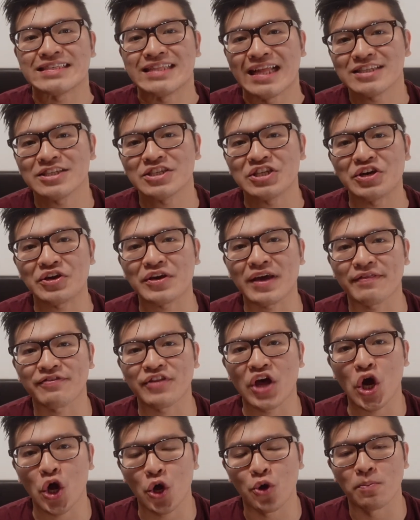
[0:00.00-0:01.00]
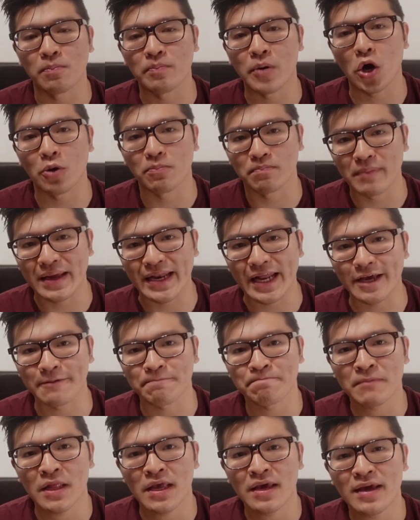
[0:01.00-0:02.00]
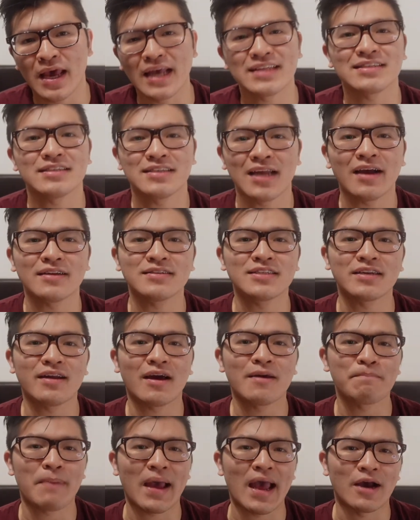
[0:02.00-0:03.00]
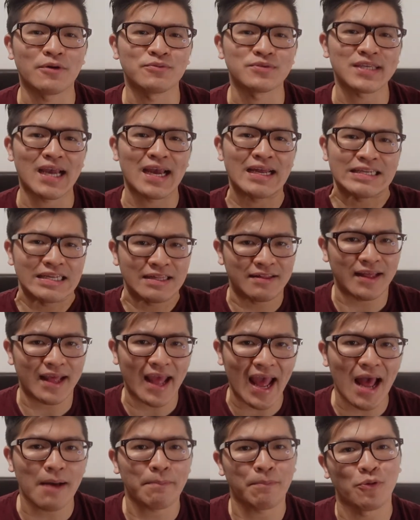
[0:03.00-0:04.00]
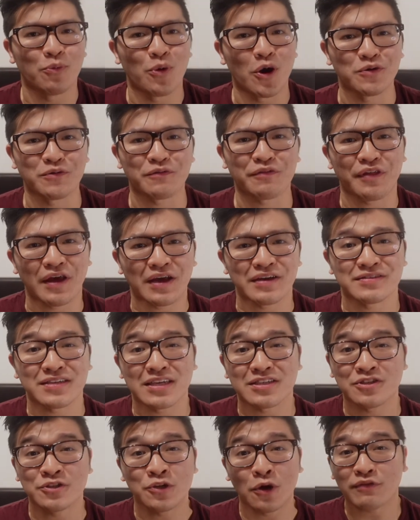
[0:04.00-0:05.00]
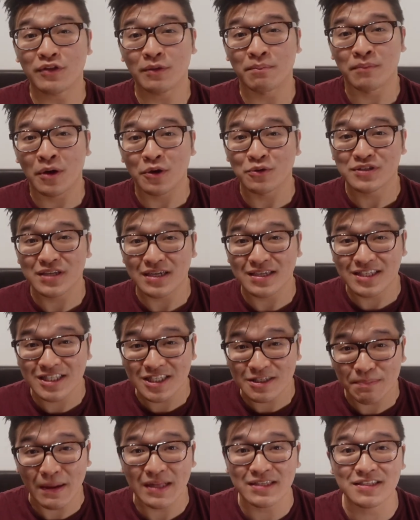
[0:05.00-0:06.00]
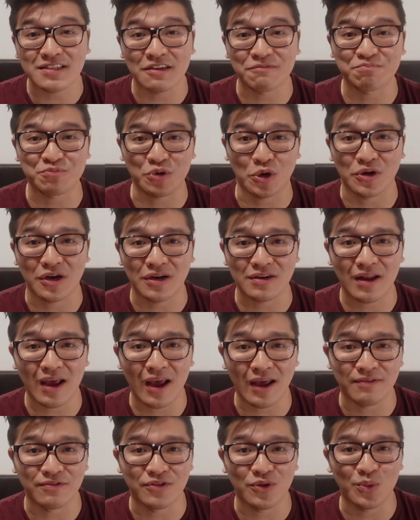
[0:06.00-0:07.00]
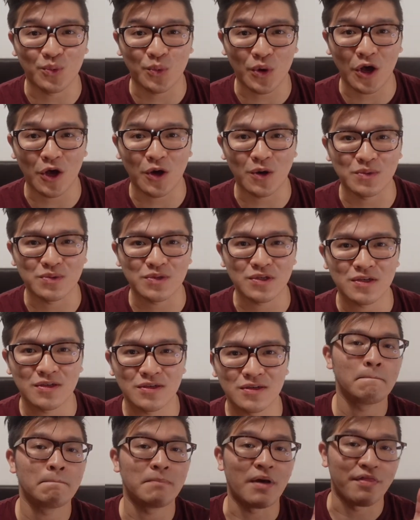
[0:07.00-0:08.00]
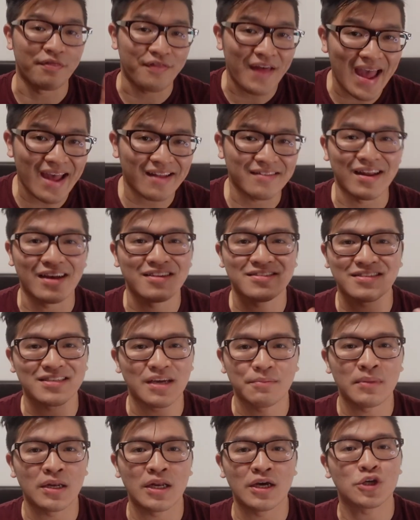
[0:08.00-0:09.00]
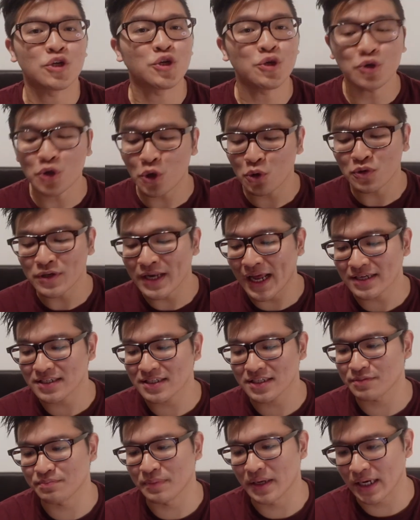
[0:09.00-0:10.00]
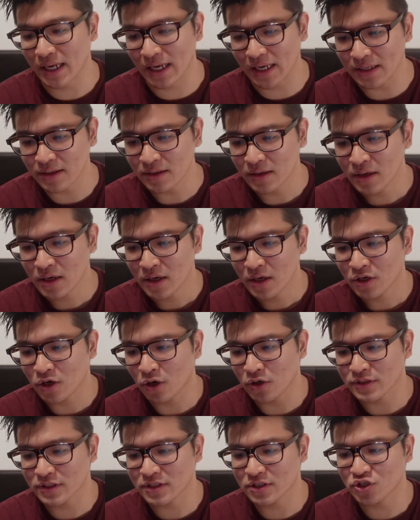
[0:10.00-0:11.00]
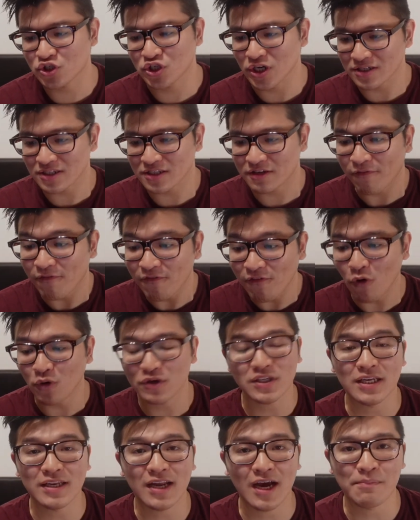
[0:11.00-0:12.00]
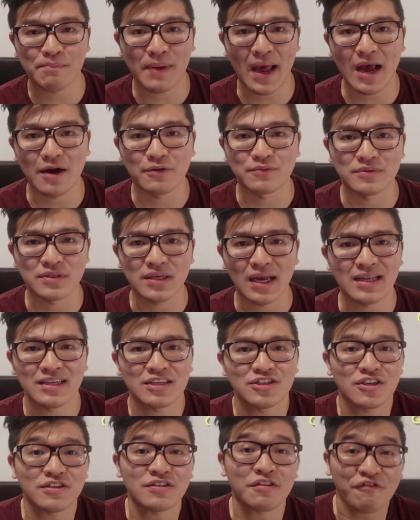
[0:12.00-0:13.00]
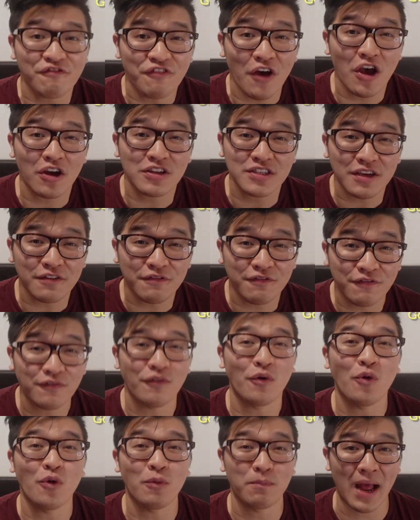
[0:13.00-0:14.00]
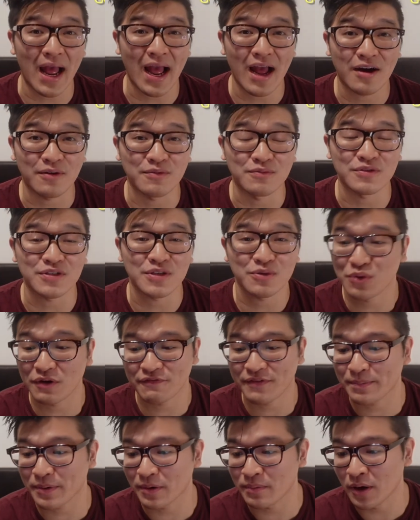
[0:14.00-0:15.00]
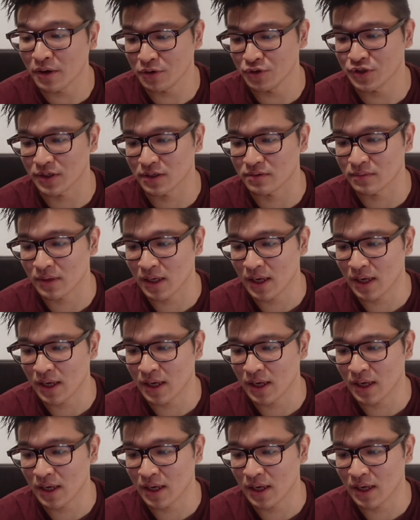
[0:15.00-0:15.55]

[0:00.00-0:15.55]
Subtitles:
let's look at the HomePod Mini. It's £99, and in the Apple world of things, it's not the most expensive product in the world. But then a similar Google Nest Mini costs just £49, and it's just £34 with a promotion.